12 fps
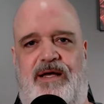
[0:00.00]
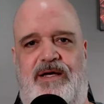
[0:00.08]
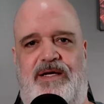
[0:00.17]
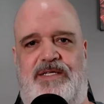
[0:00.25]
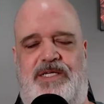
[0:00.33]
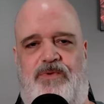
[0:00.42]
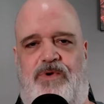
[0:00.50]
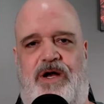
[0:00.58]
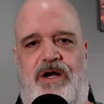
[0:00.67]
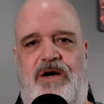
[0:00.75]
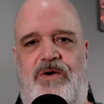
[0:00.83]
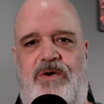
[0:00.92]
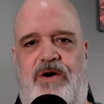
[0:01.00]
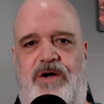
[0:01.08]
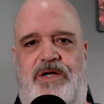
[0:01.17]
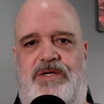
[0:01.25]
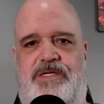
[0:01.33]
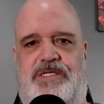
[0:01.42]
do you want to know, or are
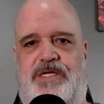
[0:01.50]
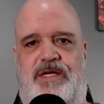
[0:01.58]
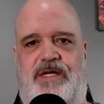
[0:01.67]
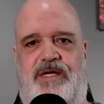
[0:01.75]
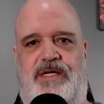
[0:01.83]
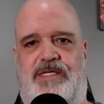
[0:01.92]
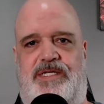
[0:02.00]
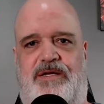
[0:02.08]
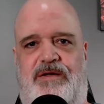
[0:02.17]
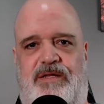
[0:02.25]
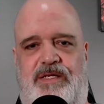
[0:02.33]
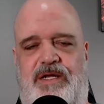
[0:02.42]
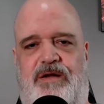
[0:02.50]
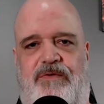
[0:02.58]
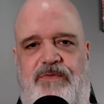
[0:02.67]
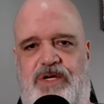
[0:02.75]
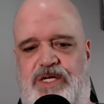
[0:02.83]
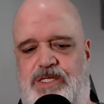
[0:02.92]
you just going to continue, you know,
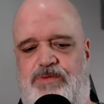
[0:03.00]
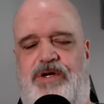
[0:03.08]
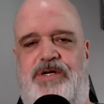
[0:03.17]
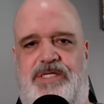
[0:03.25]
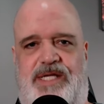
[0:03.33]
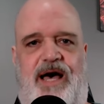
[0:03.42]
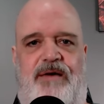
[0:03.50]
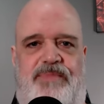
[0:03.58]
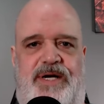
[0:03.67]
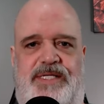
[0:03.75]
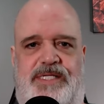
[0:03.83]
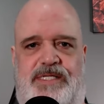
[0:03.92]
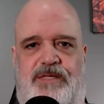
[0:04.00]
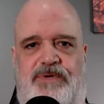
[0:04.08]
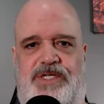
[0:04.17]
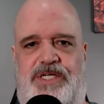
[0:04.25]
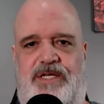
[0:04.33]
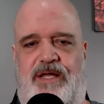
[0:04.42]
you just want your sound bites, is the way
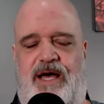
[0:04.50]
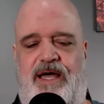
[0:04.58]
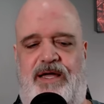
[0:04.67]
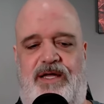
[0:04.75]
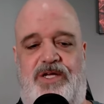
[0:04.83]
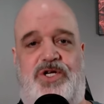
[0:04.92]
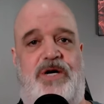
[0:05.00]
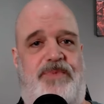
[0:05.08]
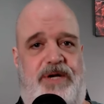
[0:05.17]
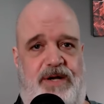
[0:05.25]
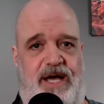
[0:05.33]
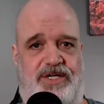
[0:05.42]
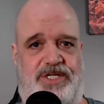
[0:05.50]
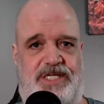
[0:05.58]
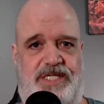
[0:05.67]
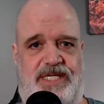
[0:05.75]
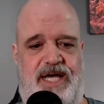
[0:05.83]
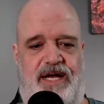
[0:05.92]
I interpreted how she
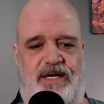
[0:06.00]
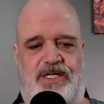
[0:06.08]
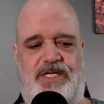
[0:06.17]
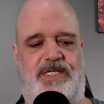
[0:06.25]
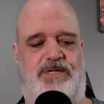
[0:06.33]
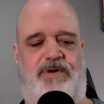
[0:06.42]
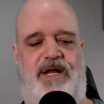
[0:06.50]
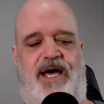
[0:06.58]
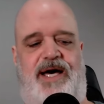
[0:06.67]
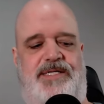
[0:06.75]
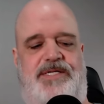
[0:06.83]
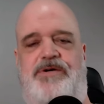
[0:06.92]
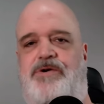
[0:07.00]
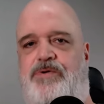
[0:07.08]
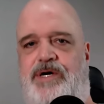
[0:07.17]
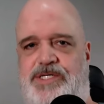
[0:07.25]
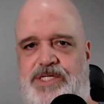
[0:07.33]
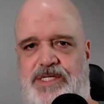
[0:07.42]
said it. Do you just want to ask your
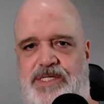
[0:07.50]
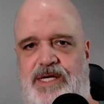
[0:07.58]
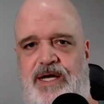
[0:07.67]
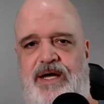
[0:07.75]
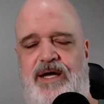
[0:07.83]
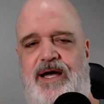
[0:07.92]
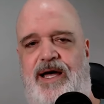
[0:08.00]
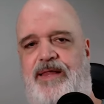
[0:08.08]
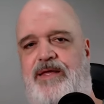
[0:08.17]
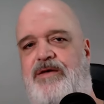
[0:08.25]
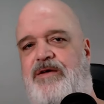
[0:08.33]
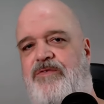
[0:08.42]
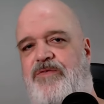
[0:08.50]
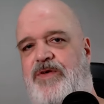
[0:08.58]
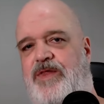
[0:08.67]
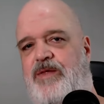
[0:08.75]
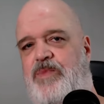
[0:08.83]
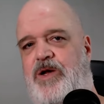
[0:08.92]
questions and then you can fill
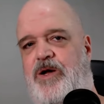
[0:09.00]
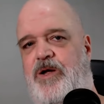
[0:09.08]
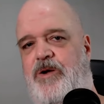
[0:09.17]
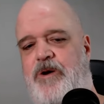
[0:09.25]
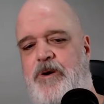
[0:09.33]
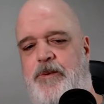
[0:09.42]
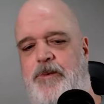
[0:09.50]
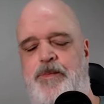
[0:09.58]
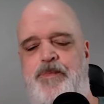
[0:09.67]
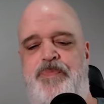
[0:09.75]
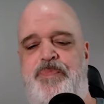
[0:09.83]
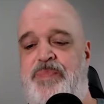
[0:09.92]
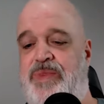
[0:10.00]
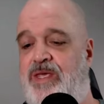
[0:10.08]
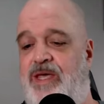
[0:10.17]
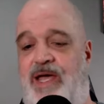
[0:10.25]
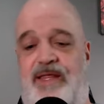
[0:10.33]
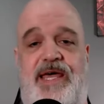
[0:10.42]
them in on your own?
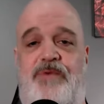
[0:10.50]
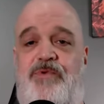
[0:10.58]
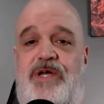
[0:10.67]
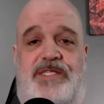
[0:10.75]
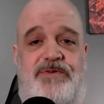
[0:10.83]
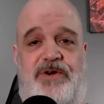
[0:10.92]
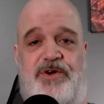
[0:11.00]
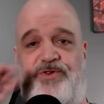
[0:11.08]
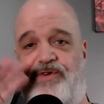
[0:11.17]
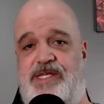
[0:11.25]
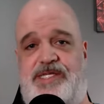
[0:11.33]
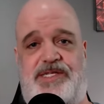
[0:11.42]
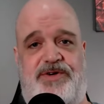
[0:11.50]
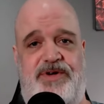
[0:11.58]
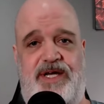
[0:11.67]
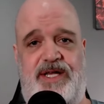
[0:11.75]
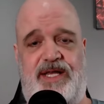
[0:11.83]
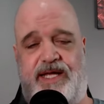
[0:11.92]
And they went to a green
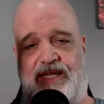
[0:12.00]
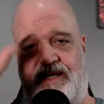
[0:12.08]
screen, like